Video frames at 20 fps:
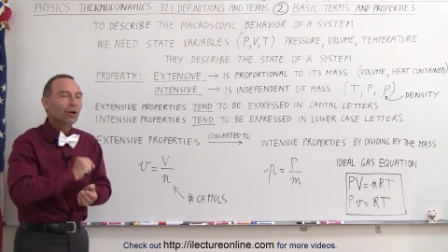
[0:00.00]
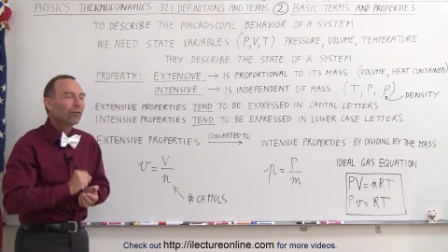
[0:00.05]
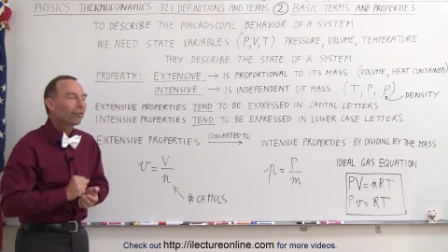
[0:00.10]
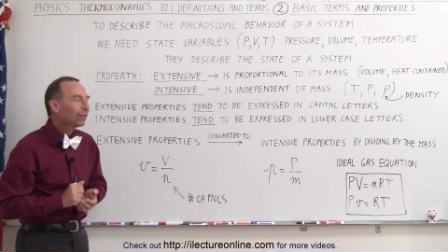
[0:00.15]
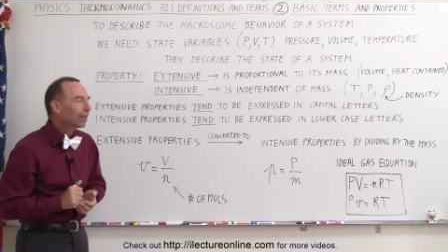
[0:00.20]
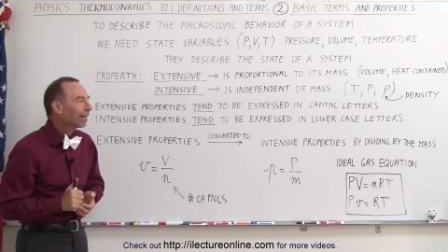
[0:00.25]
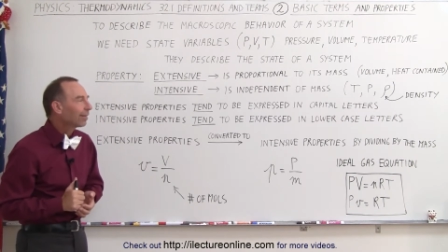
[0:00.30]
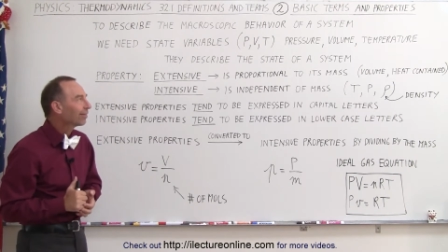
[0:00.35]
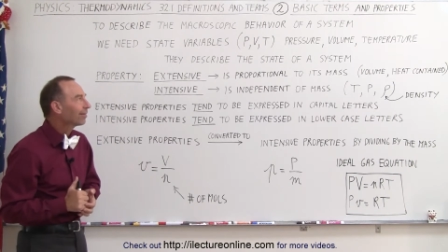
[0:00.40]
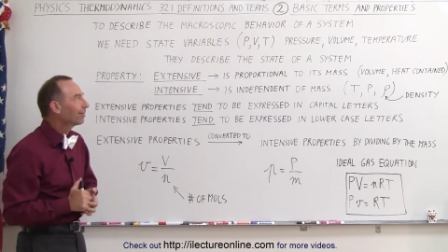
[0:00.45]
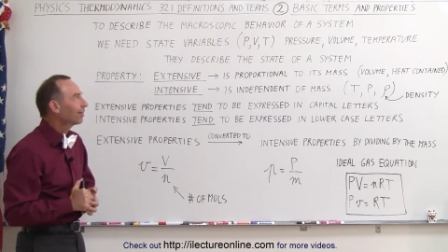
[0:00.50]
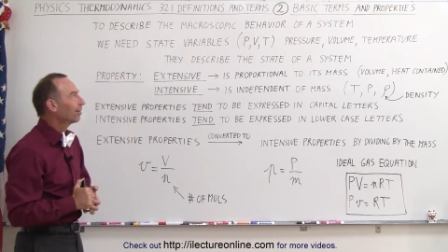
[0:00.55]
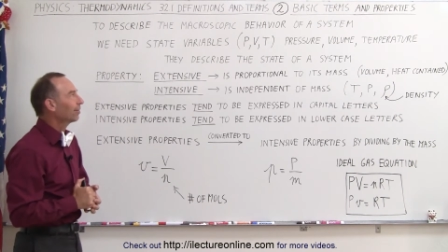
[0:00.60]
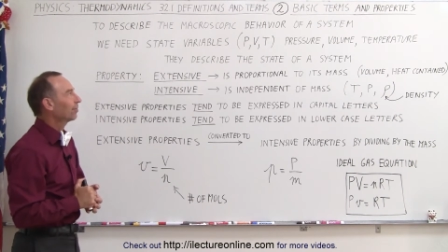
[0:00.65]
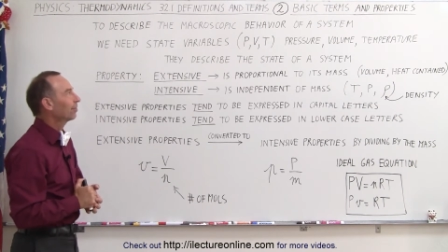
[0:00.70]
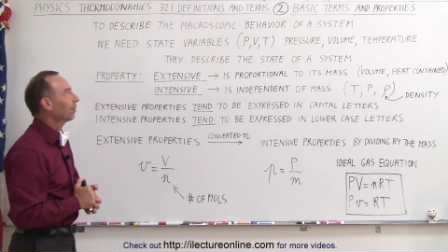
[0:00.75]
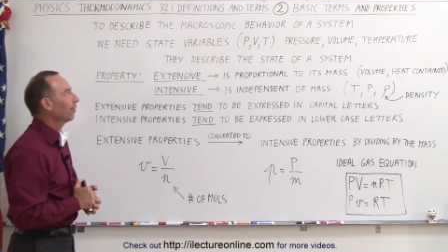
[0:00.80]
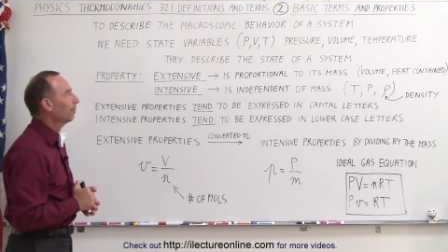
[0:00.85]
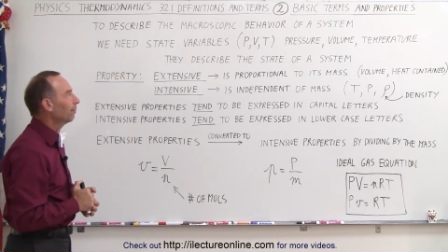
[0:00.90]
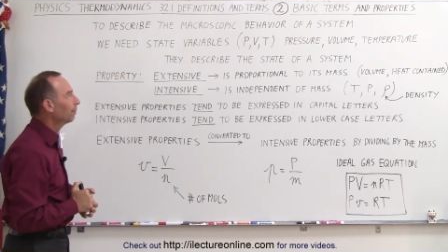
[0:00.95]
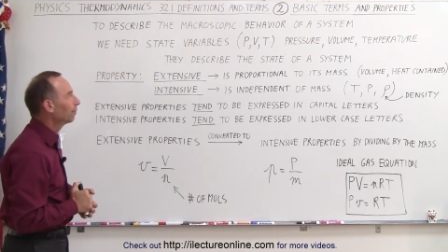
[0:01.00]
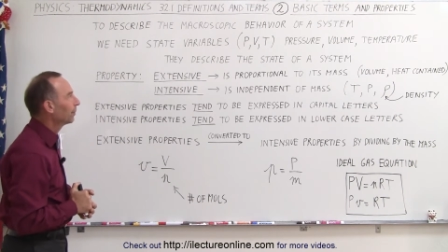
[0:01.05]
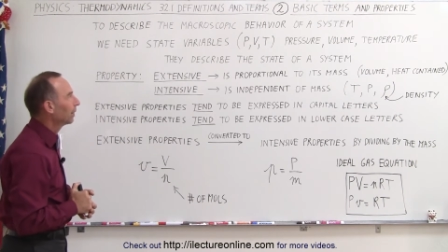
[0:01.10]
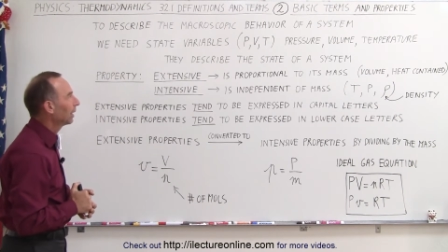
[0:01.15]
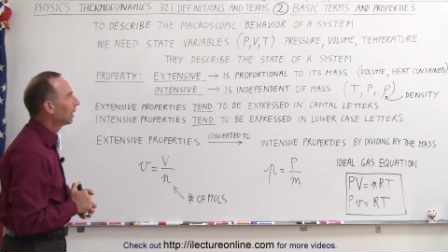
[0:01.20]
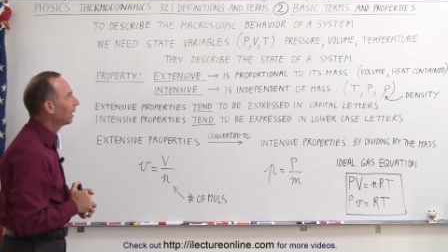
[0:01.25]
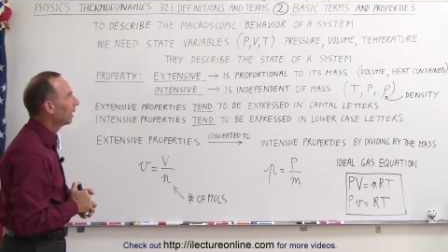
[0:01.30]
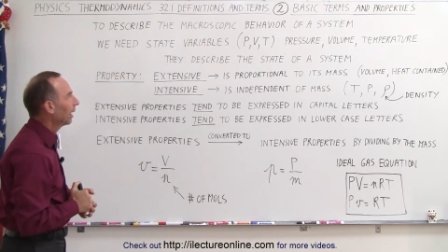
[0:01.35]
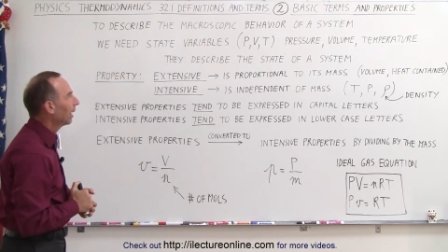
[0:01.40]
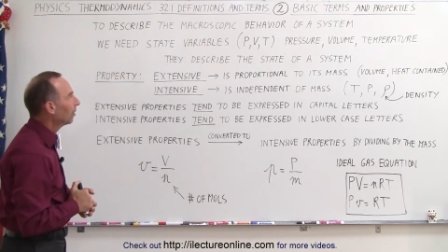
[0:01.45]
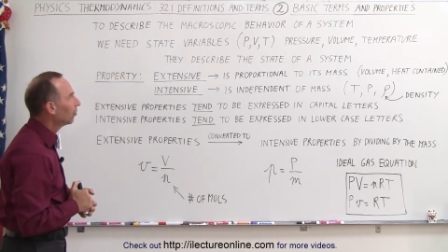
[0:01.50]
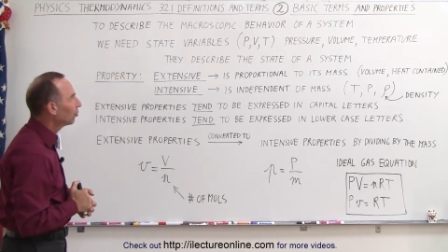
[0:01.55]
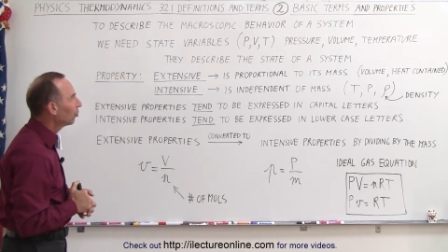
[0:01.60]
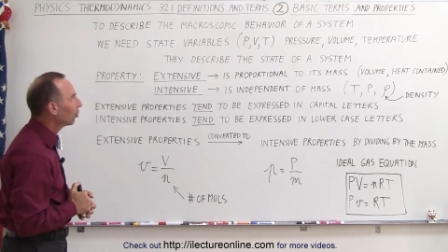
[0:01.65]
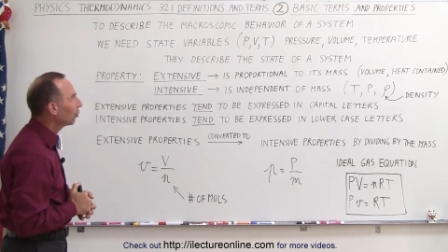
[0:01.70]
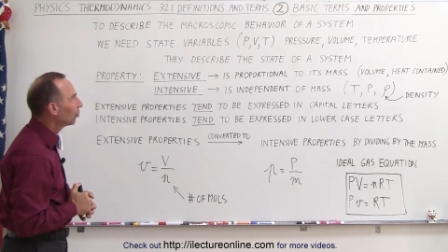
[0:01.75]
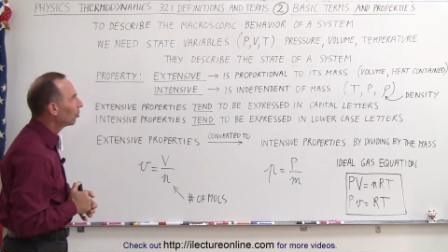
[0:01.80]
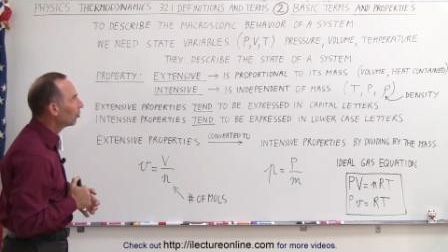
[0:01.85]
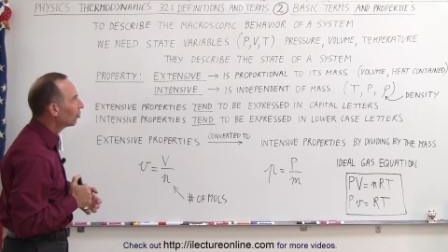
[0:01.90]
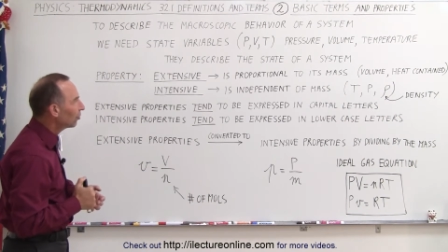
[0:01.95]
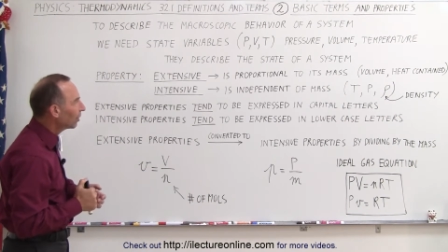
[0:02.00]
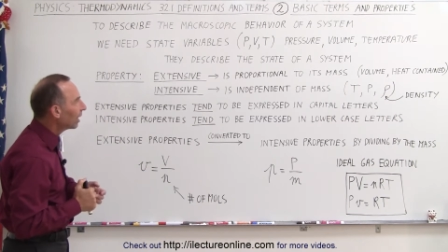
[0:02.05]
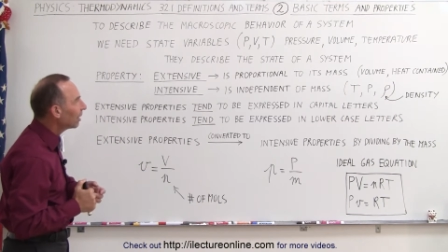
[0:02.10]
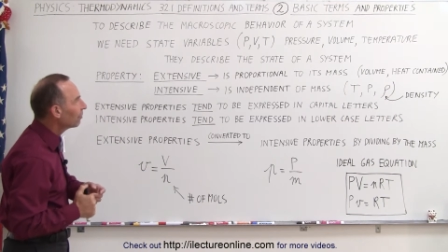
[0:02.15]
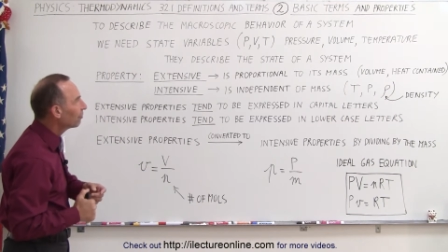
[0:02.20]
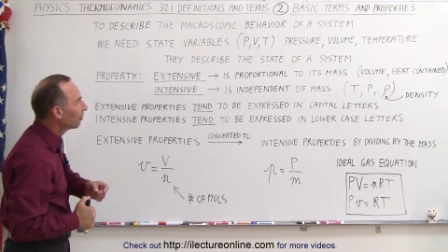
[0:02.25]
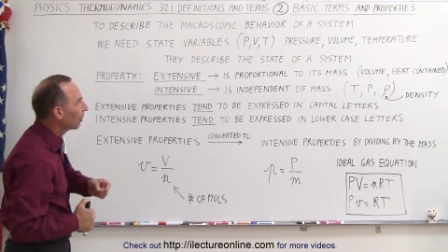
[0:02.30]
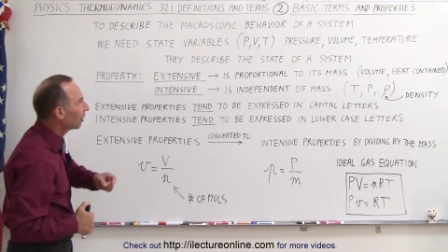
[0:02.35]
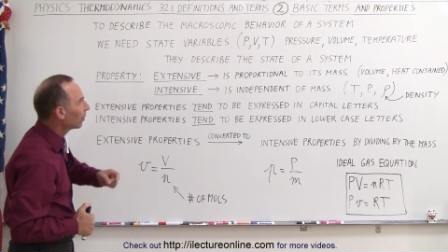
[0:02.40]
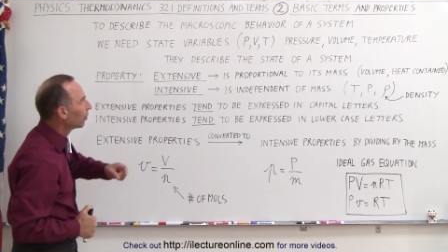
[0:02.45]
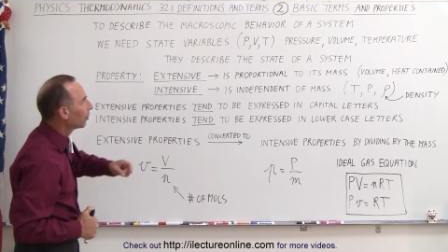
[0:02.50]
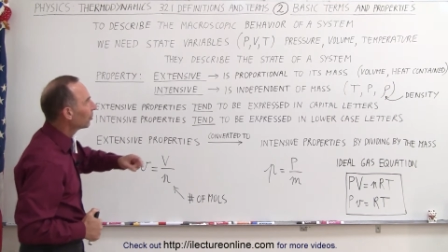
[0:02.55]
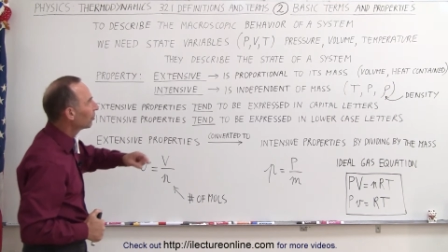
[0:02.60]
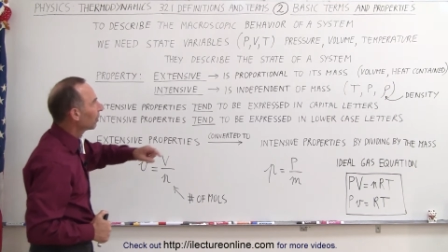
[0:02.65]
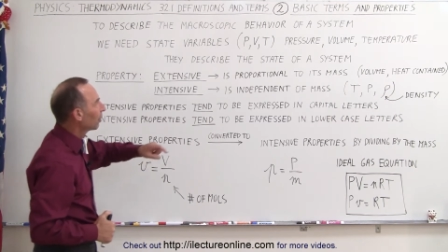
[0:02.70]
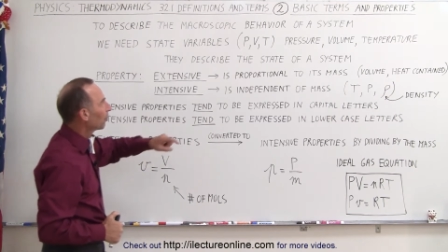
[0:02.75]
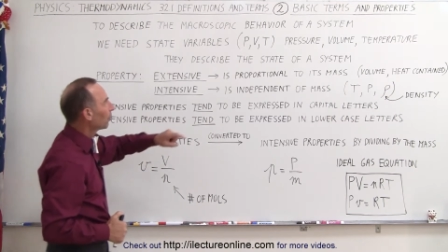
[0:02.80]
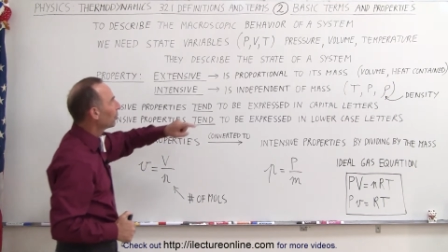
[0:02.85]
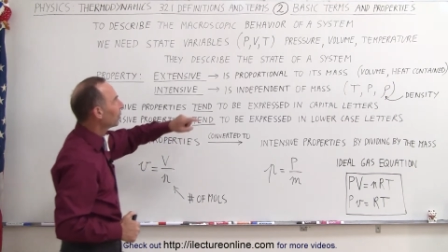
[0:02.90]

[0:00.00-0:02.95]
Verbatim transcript: of that system. And so the state variables that